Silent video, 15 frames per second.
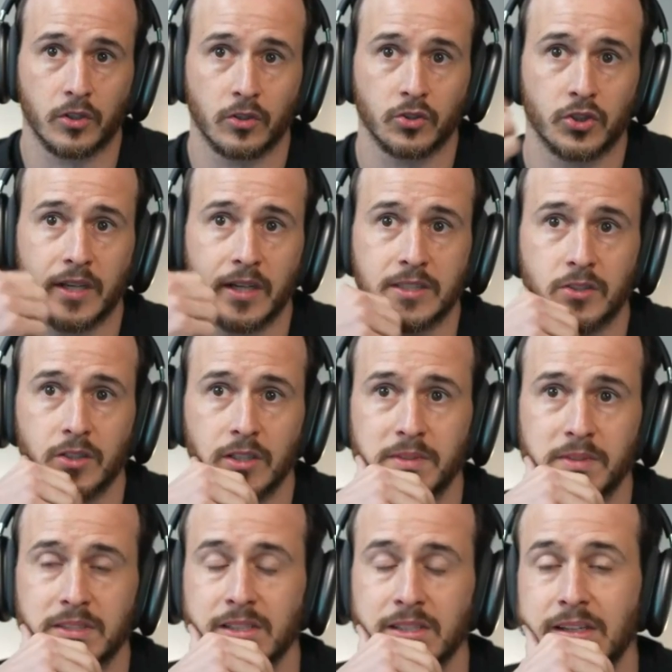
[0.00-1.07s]
call
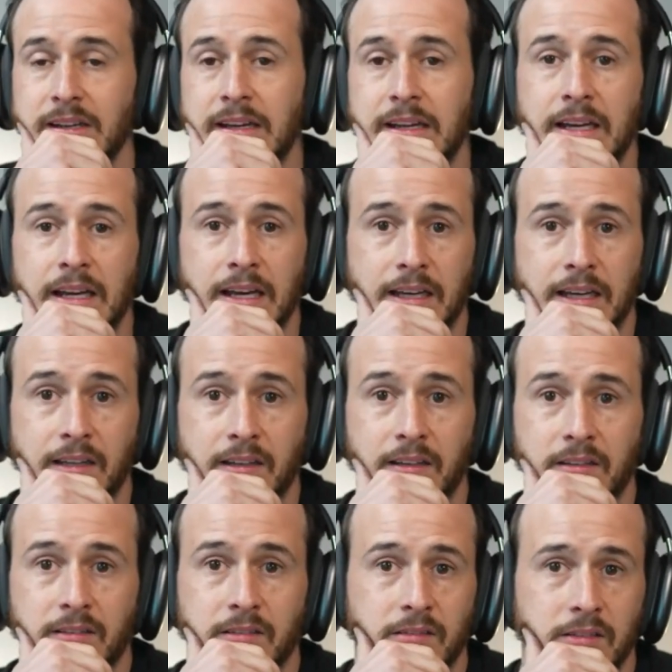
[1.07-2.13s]
transcripts,
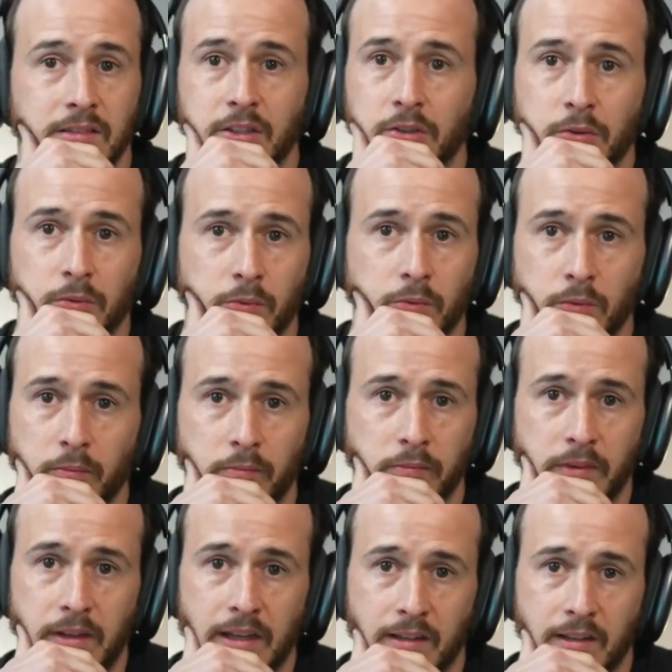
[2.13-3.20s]
and,
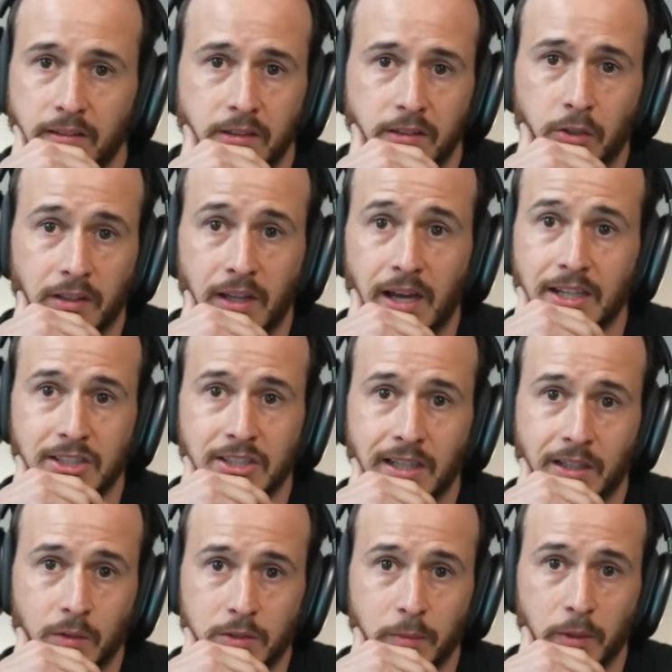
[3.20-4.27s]
that, large
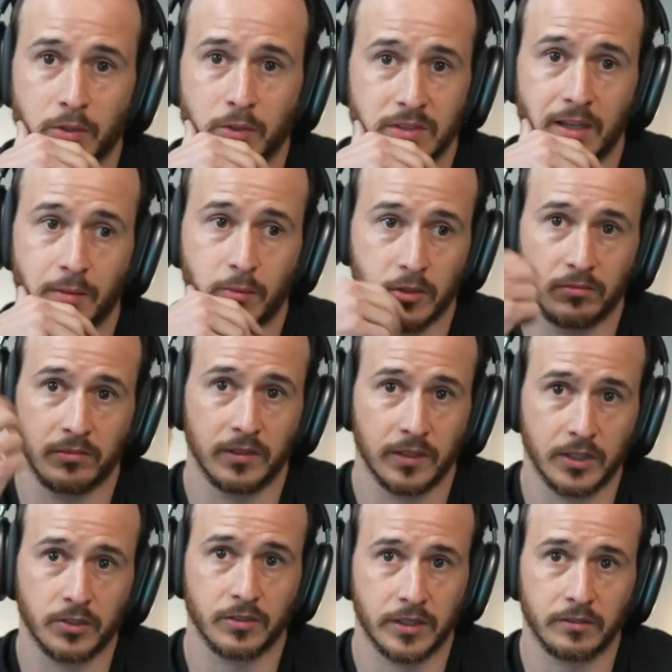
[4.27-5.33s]
language models are able to
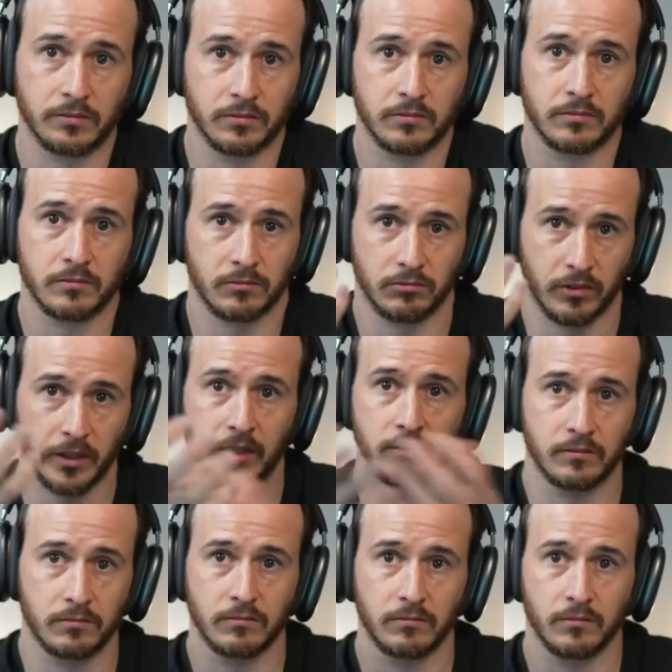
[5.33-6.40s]
literally read
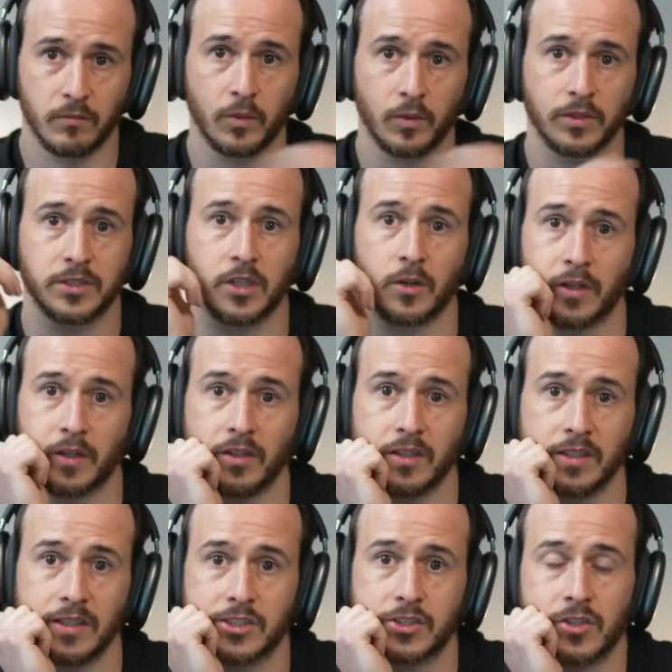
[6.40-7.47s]
what's going on
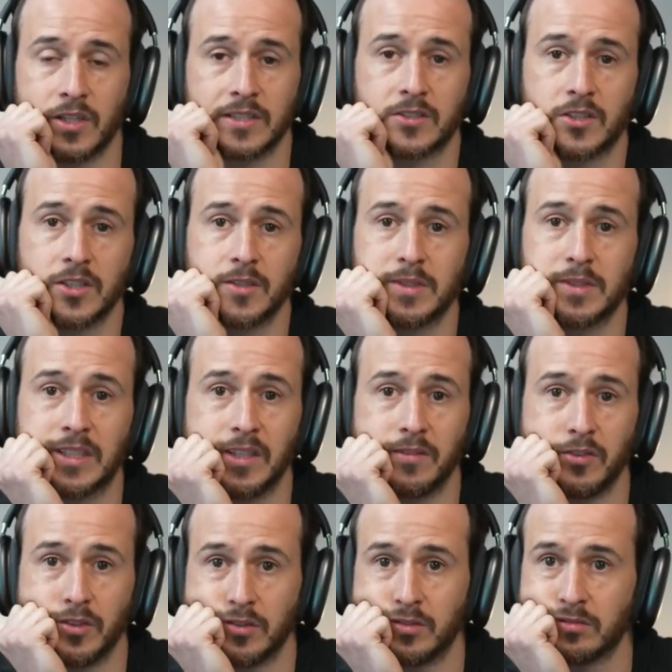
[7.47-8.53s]
in these transcripts and give
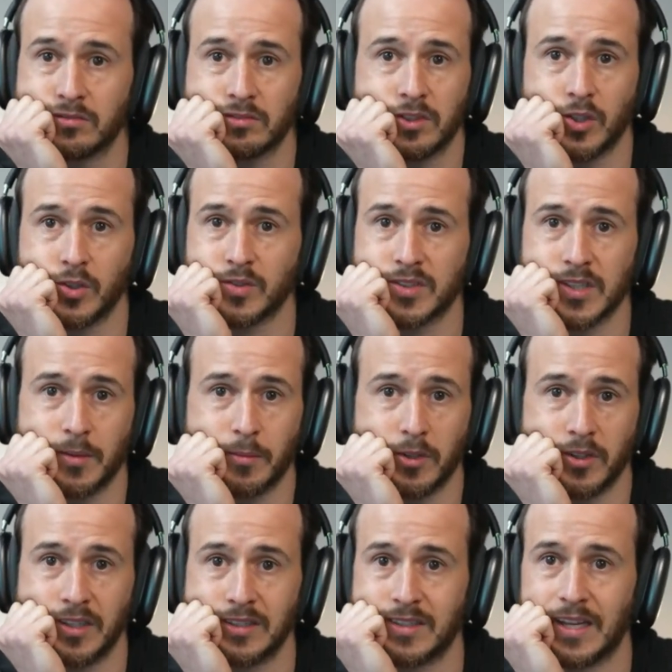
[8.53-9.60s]
you call
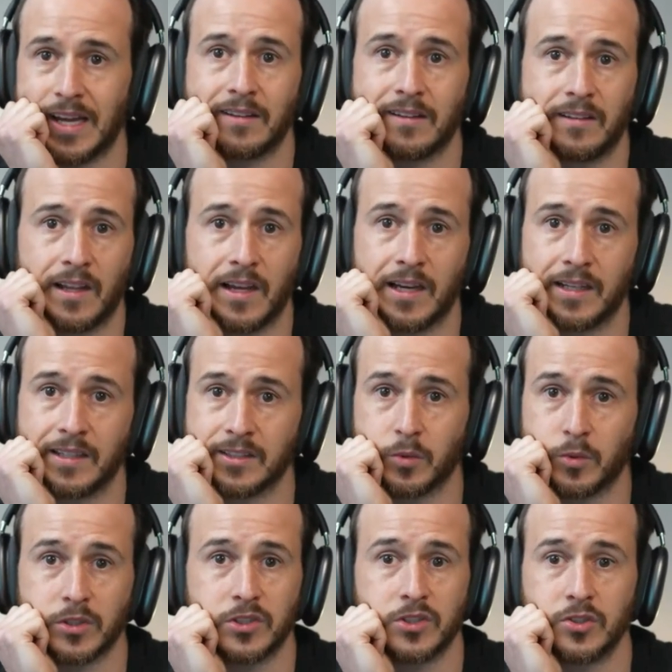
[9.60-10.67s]
summaries, outlines,
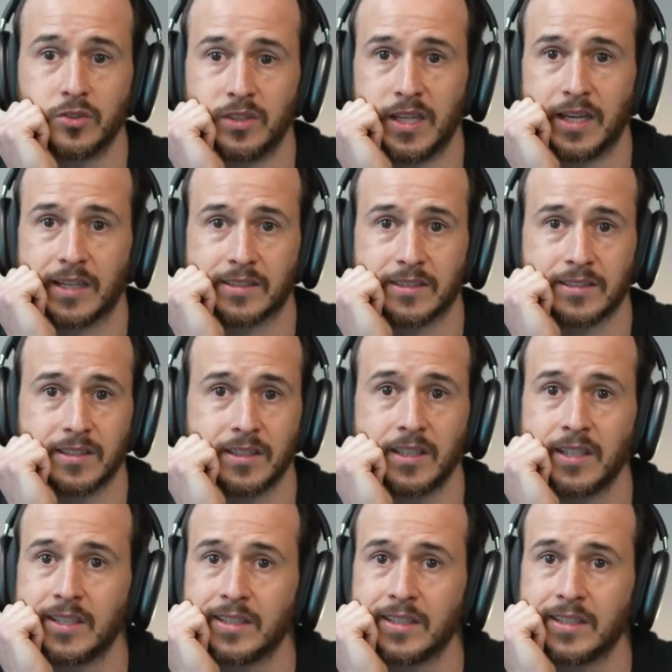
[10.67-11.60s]
what to do next.